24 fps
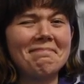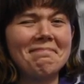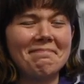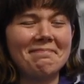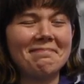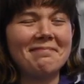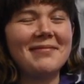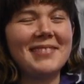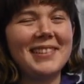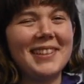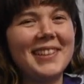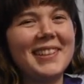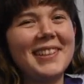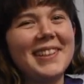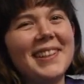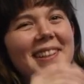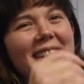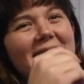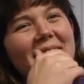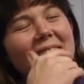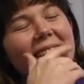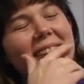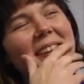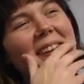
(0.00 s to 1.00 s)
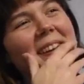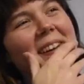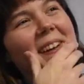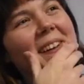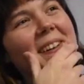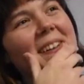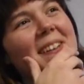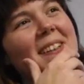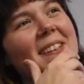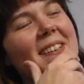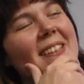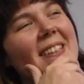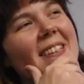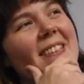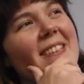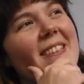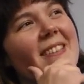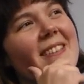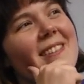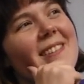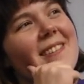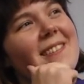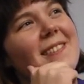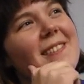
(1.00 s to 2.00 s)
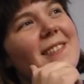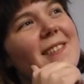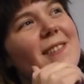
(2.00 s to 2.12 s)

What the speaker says: to look down at the thing.